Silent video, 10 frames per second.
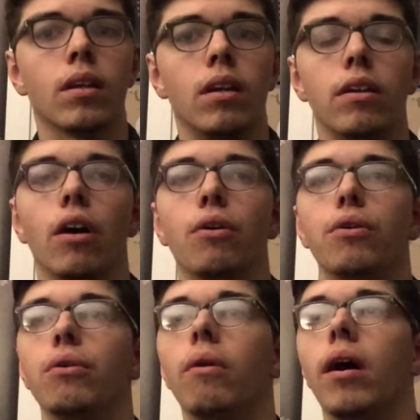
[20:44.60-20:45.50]
you know,
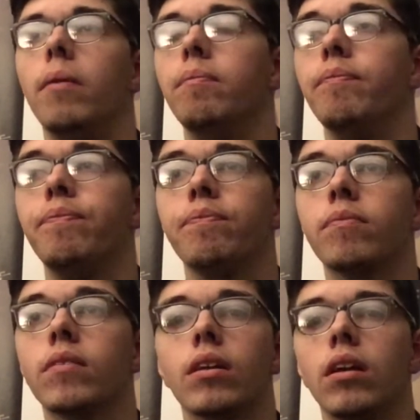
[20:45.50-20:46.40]
who,
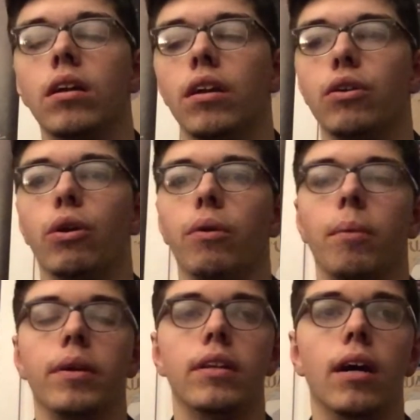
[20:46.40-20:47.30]
you know what I
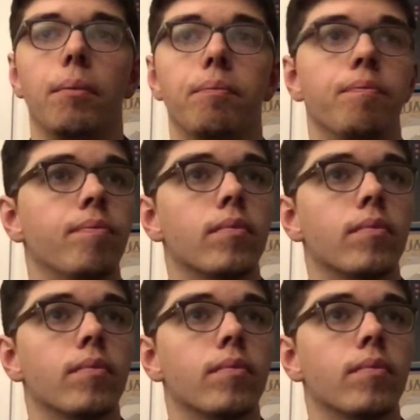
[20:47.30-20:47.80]
mean,